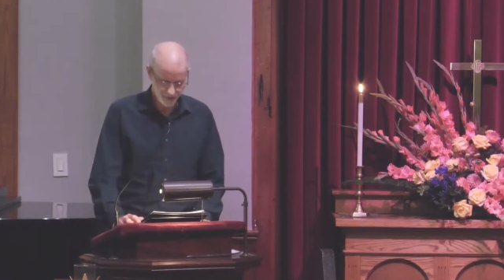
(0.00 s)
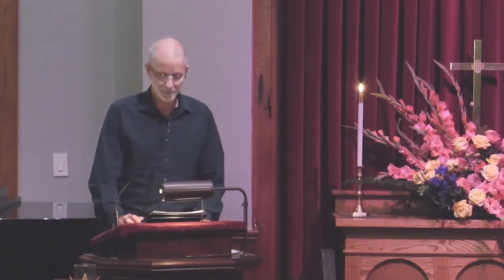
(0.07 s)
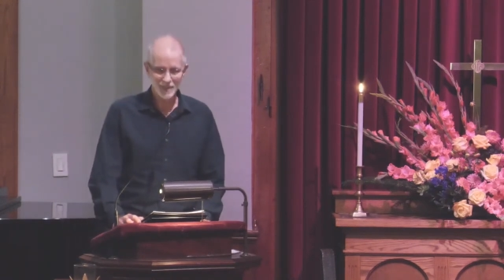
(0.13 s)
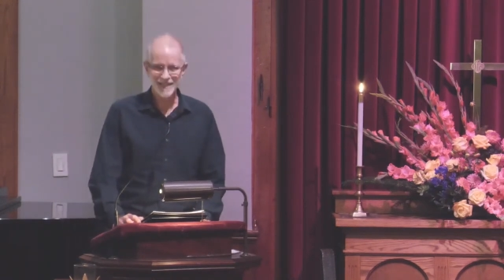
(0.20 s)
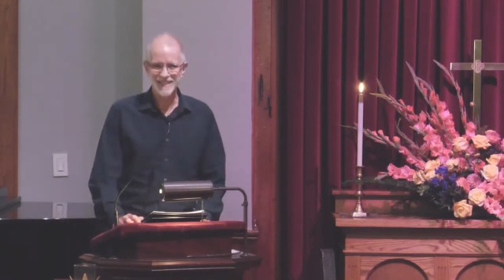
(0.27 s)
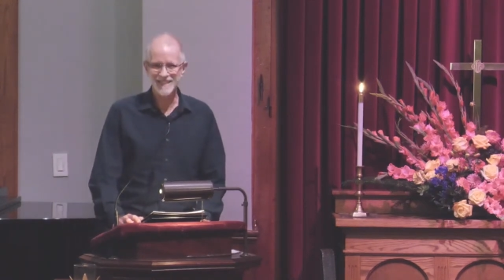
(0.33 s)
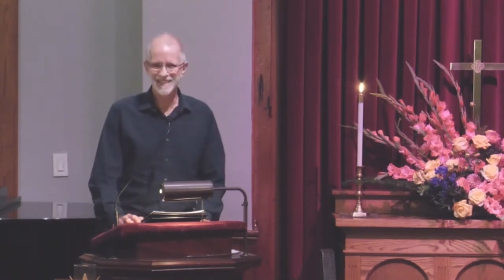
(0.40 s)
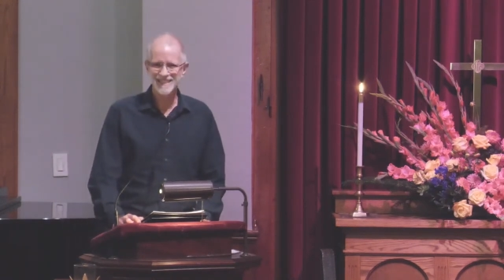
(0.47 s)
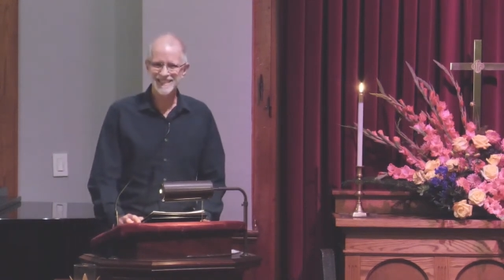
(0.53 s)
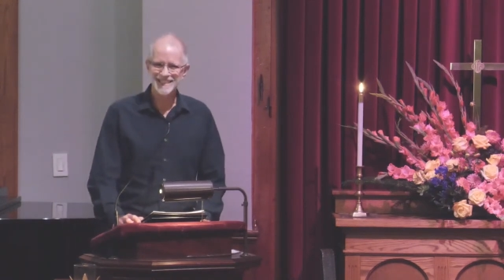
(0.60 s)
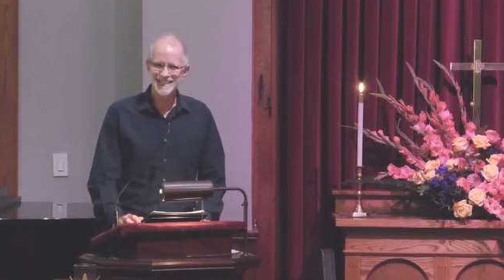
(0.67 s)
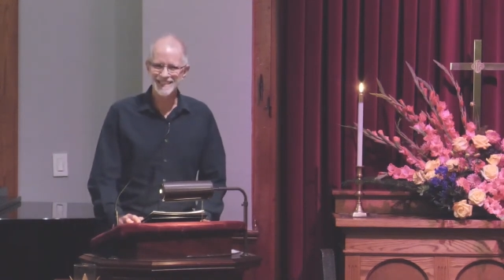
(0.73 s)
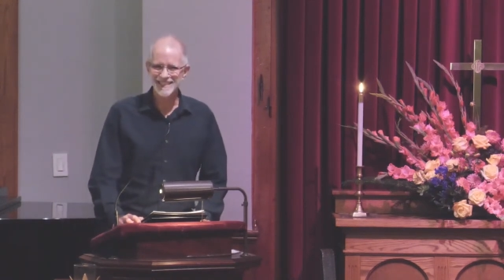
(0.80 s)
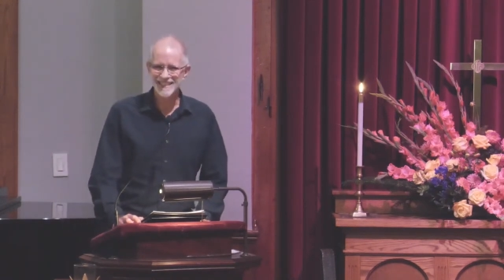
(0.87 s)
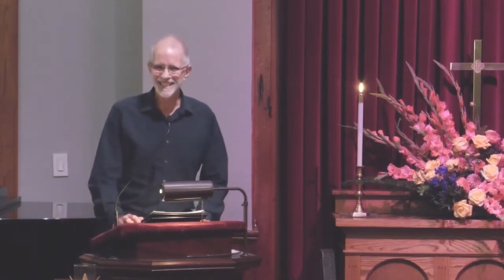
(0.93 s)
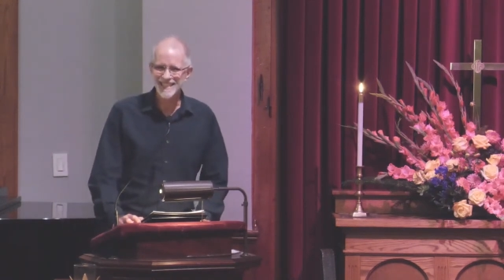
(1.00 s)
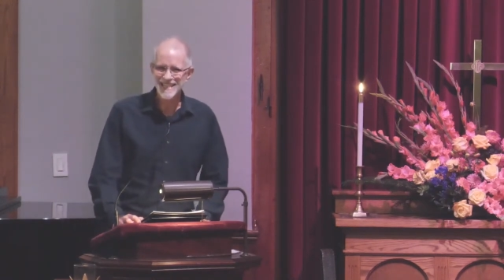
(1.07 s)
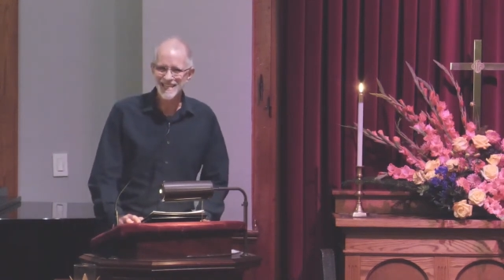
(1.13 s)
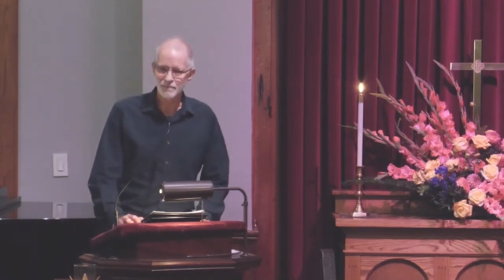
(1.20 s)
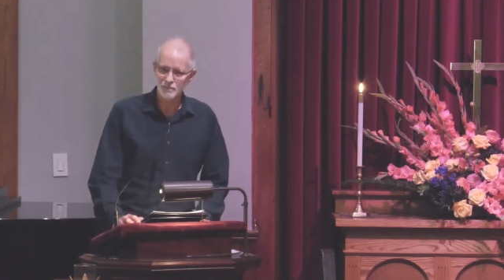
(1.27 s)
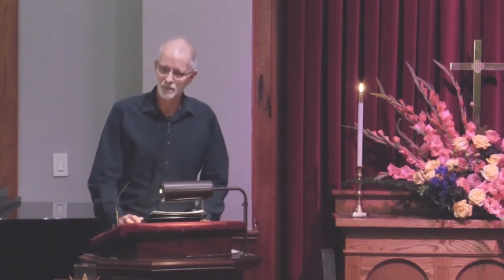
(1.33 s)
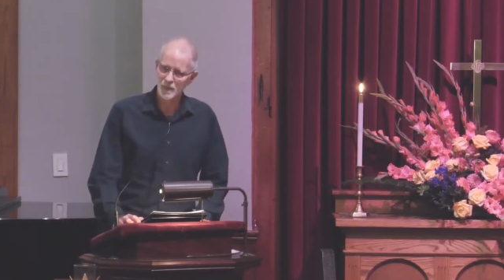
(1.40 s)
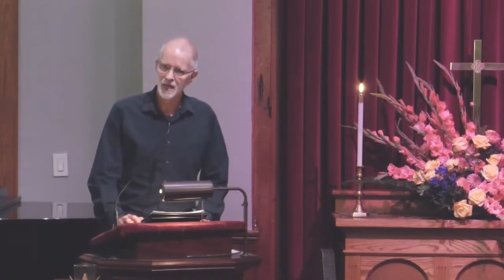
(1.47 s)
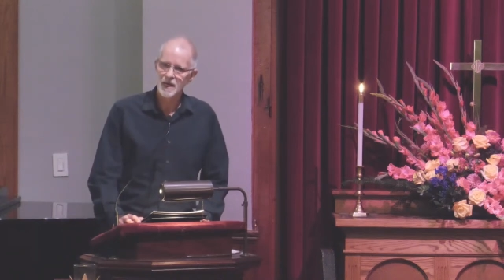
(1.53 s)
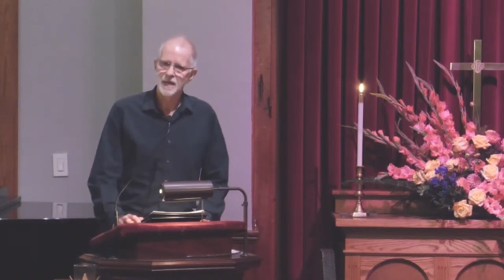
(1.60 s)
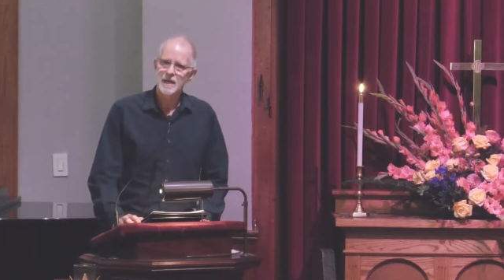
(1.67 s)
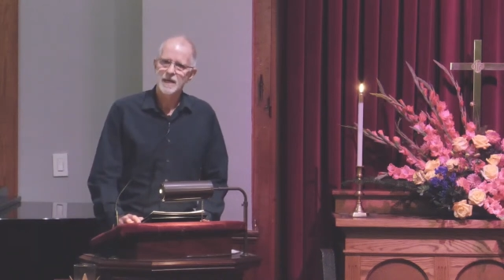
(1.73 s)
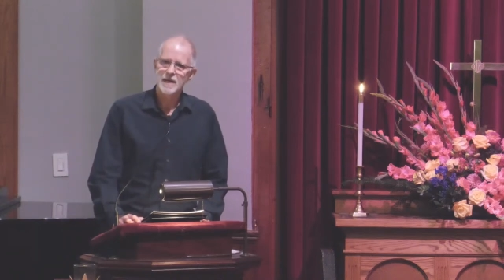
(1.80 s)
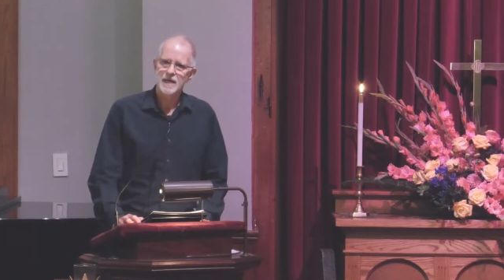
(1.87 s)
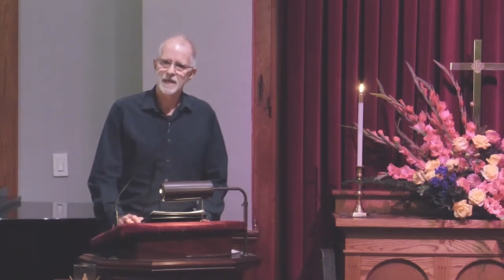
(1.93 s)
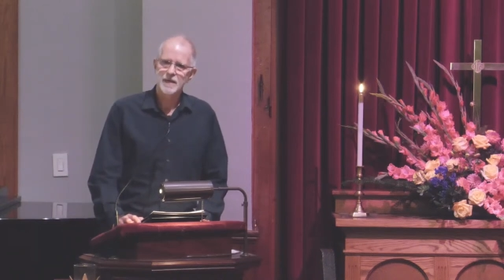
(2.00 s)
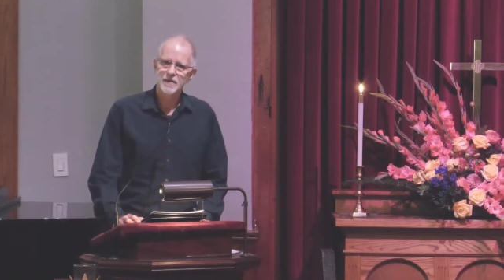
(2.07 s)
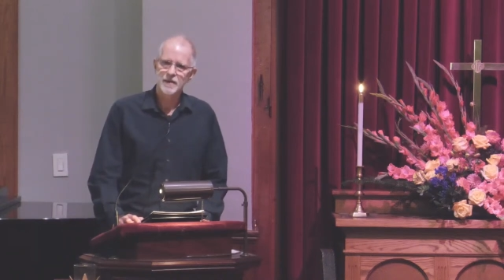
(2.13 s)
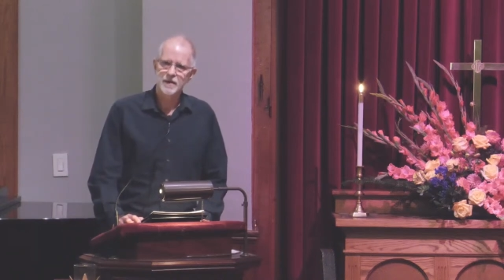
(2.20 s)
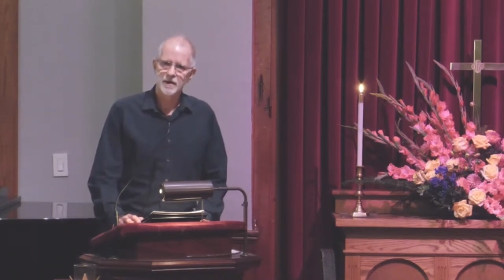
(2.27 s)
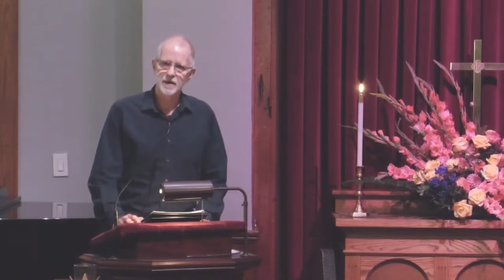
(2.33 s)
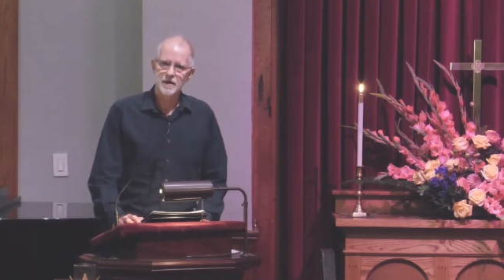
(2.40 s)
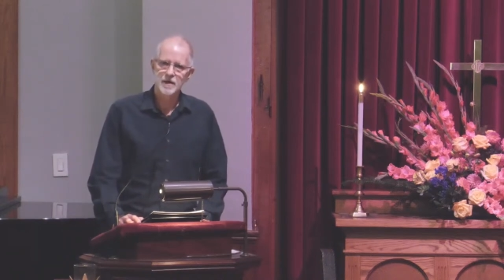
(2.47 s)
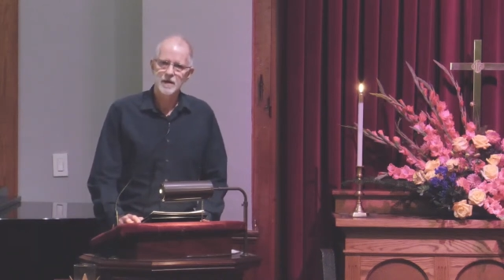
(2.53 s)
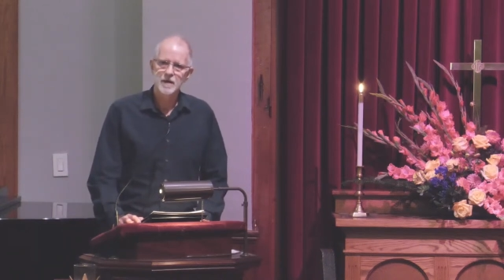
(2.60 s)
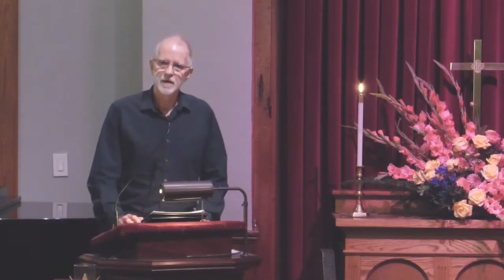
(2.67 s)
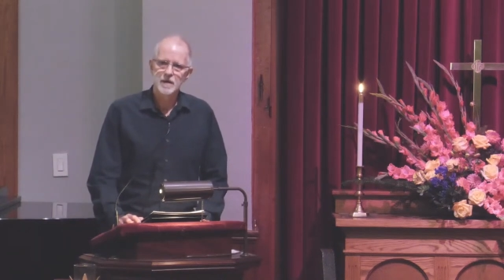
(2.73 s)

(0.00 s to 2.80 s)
a place to sleep in their